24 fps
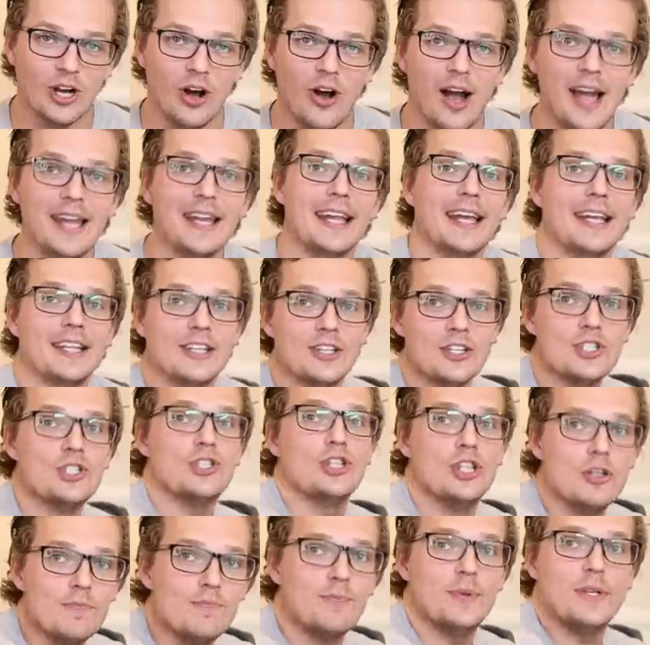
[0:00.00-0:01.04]
tight, and you
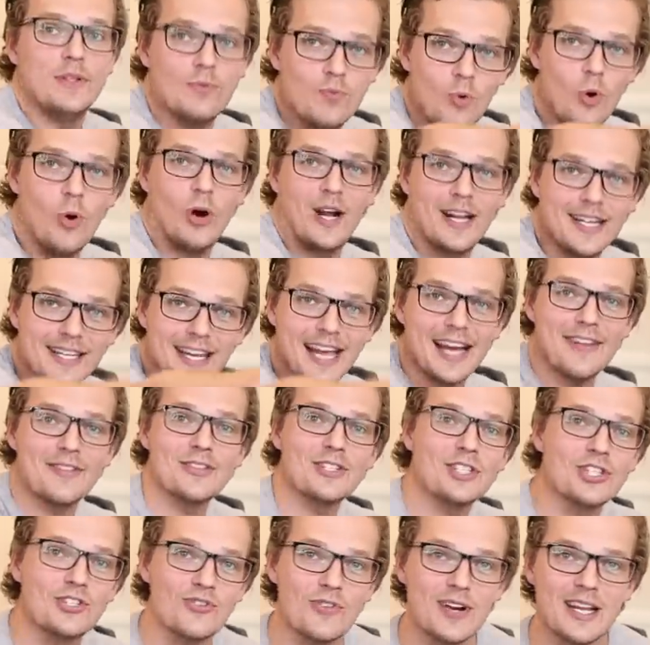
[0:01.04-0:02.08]
shouldn't be walking down the
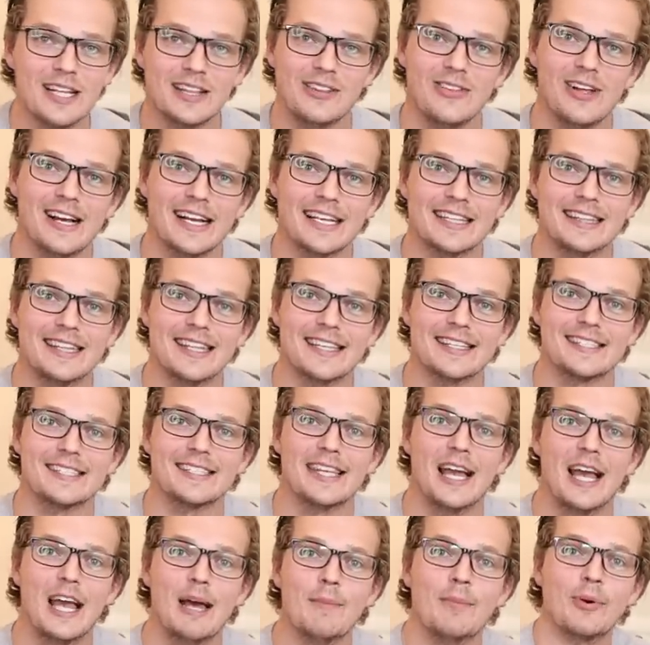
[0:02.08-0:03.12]
street like
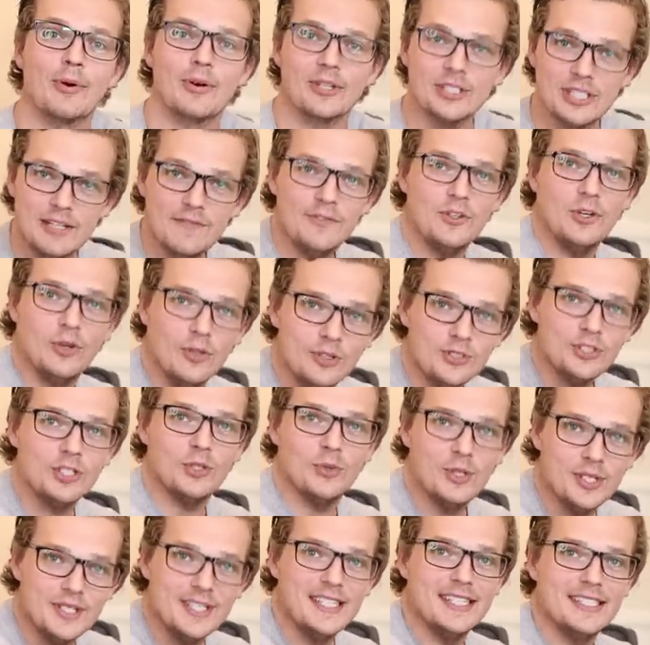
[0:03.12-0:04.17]
this. Because if you're
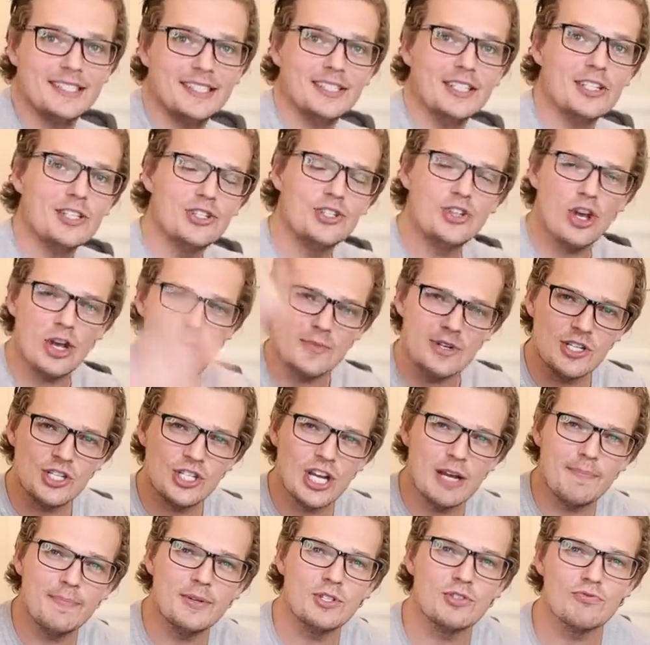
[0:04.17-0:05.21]
doing this and your German
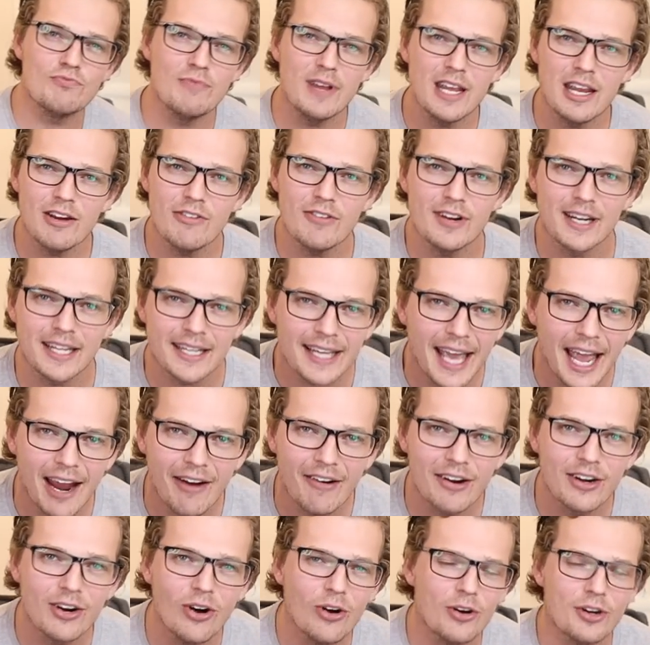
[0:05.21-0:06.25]
Shepherd's rearing and
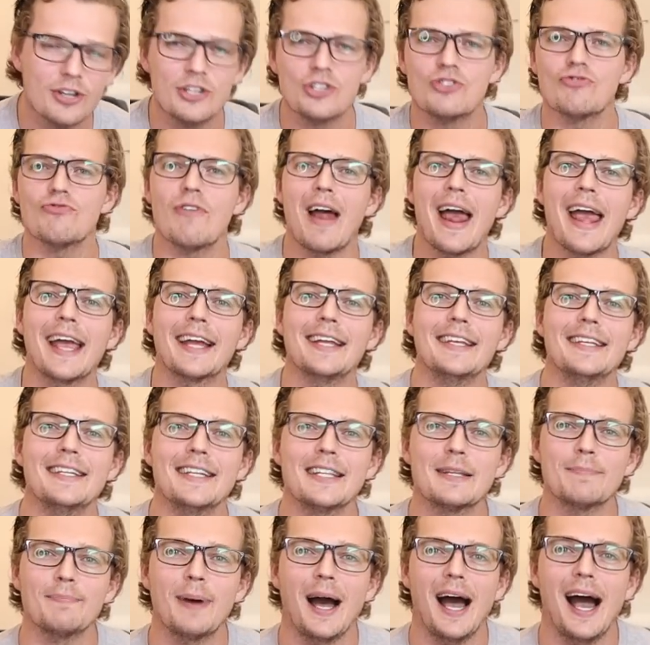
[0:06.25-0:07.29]
carrying on and dragging you
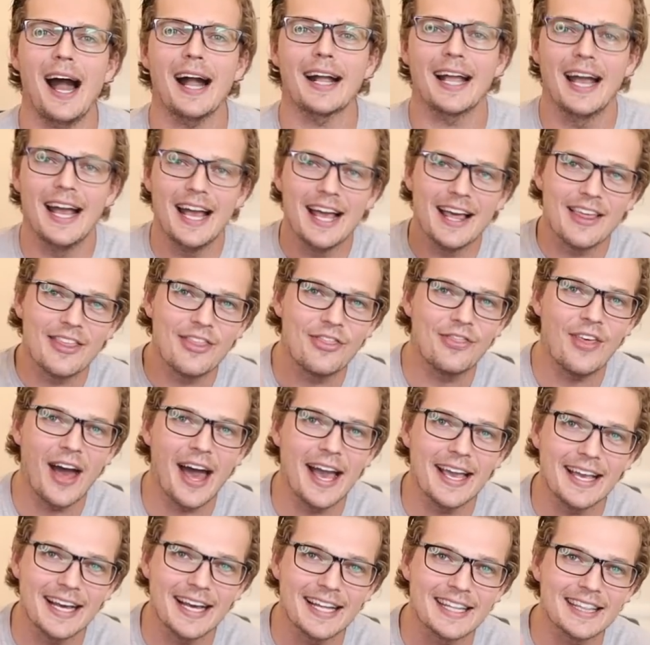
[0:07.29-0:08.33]
to the park,
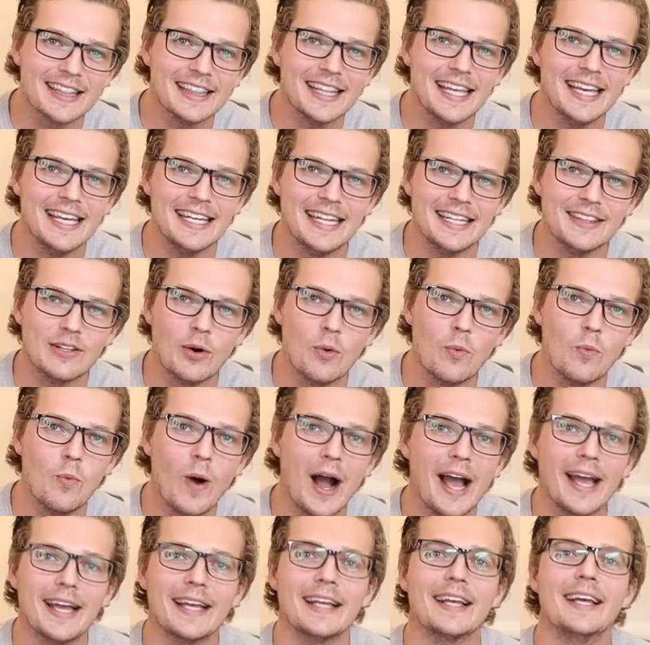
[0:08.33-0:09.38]
they are leading the
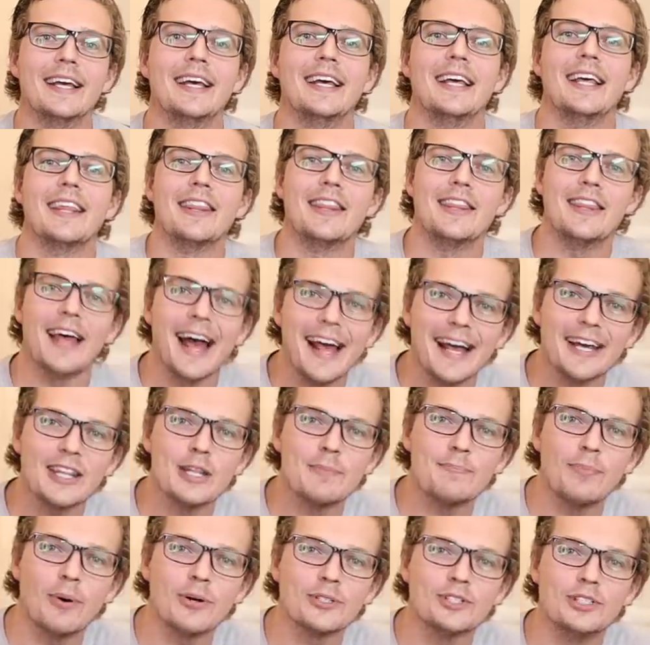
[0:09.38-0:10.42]
way. They are the
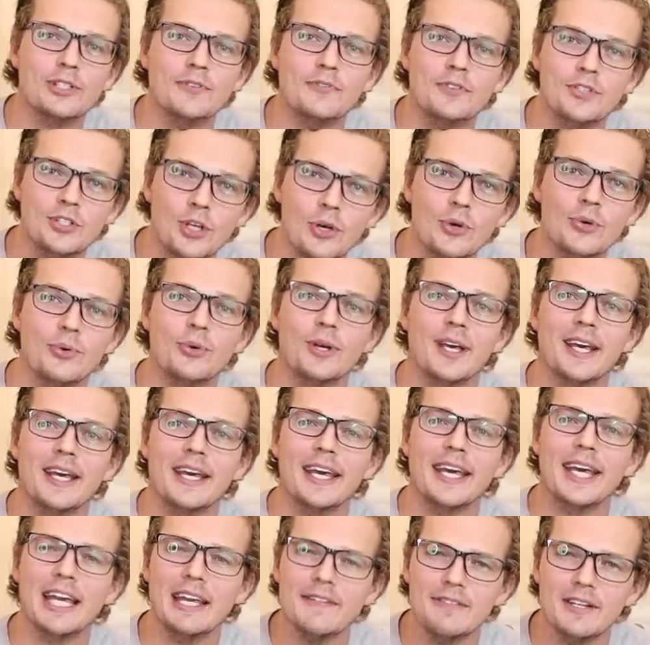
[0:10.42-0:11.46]
boss of you,
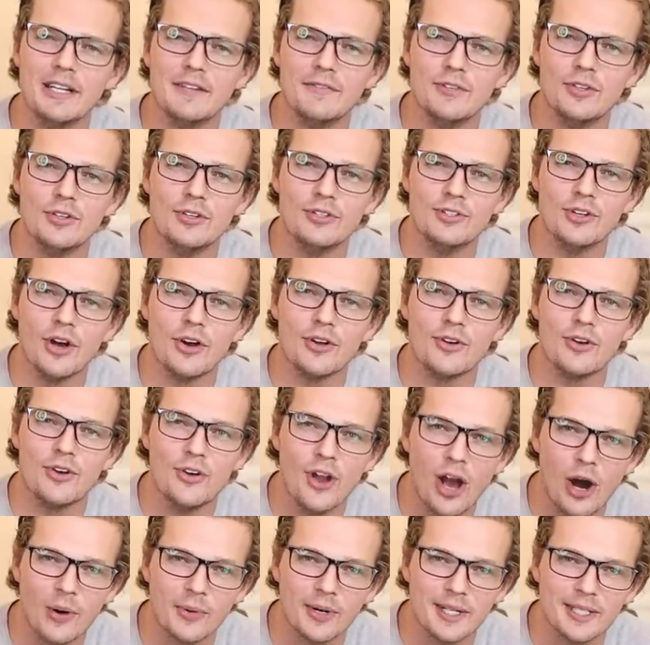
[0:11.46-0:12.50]
even if you don't
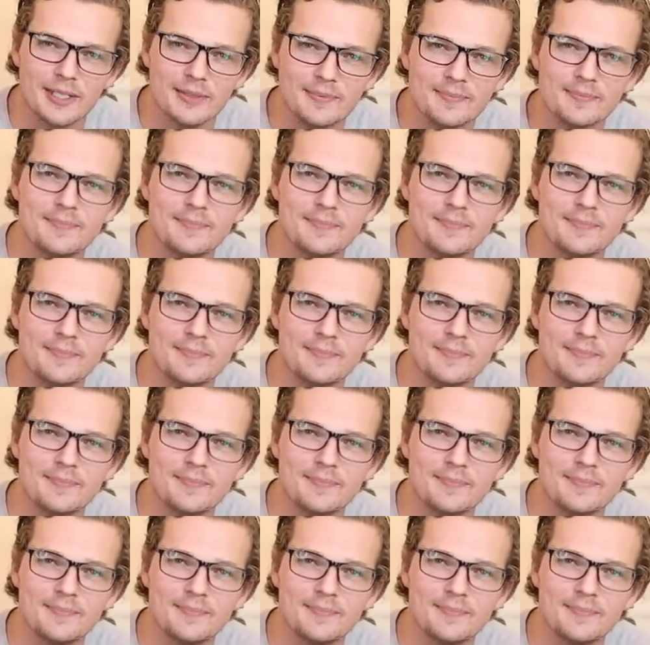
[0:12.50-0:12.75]
know it.